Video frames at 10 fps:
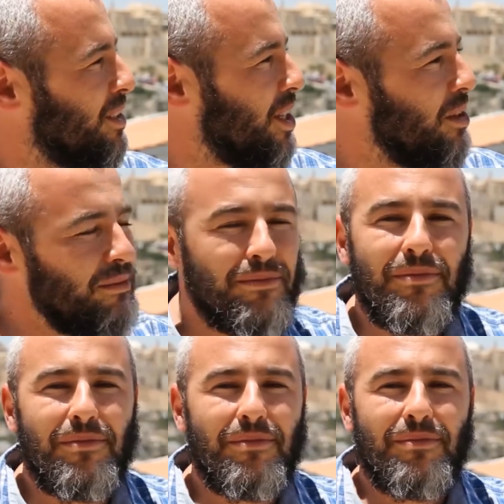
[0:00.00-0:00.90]
So
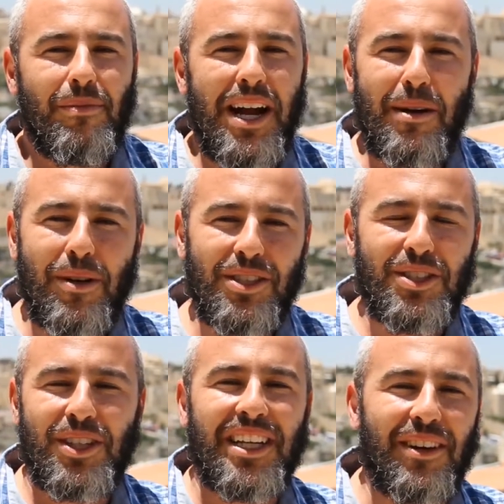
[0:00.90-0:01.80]
my Arab
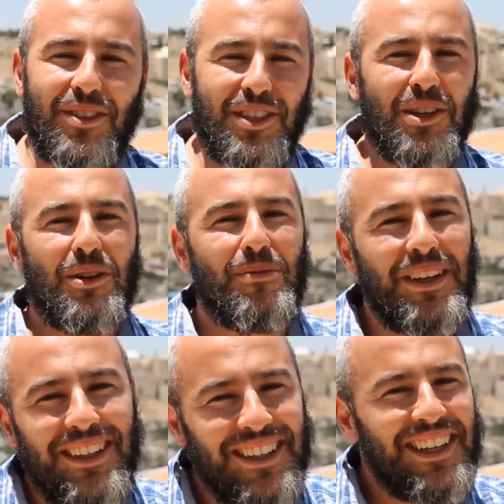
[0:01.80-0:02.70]
cousins are going to have to deal with
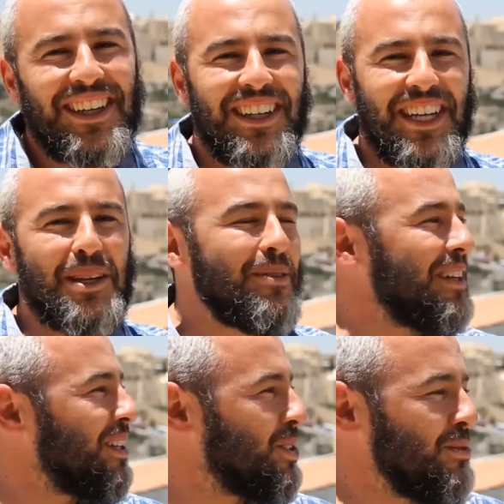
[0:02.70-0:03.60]
me.
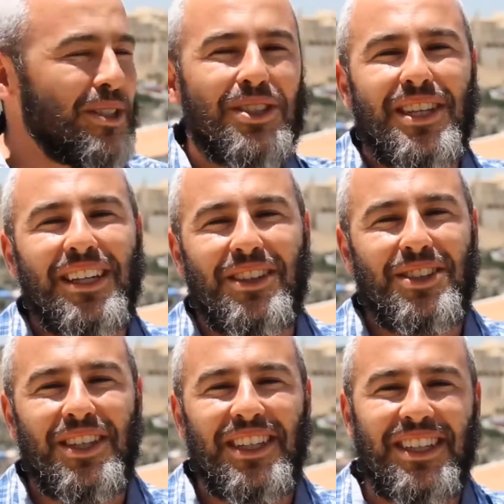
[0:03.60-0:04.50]
Anybody else who wants to take the
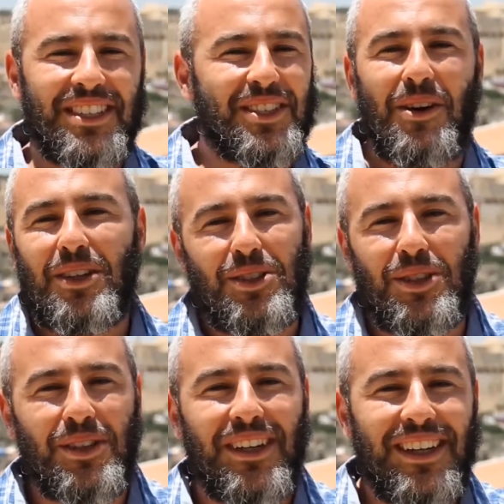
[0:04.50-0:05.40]
city is going
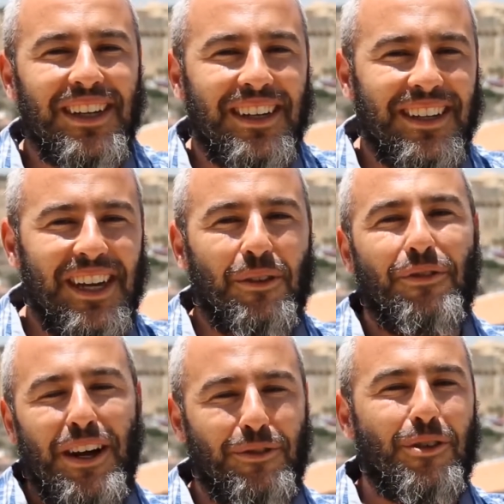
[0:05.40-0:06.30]
to get a
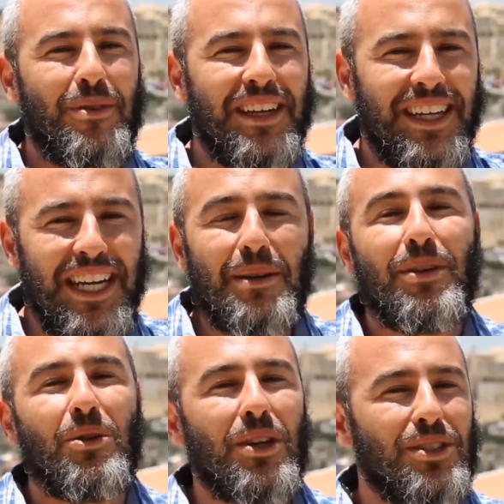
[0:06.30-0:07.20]
fight for me. And
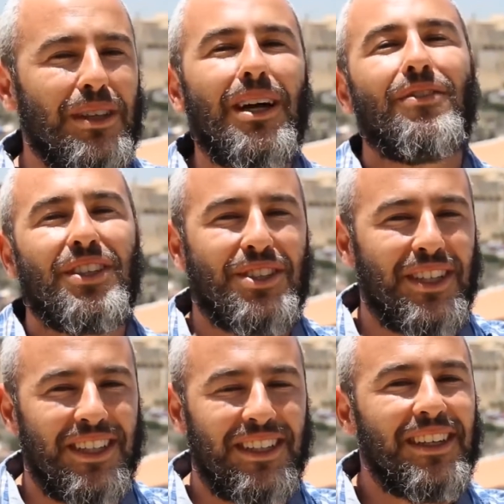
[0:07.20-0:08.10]
anybody who wants to love this
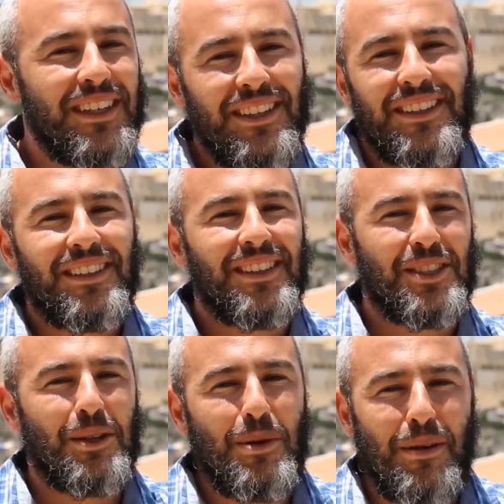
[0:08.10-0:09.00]
city is
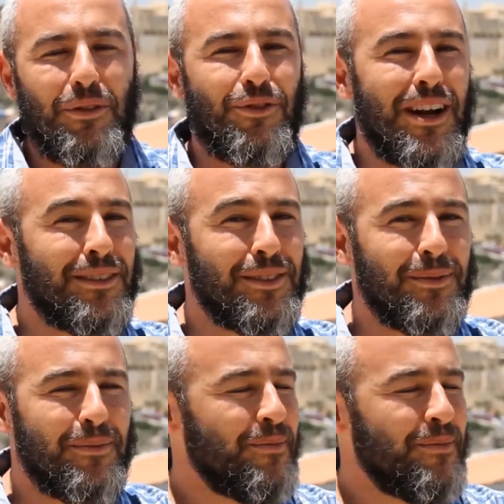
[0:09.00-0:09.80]
going to be my friend.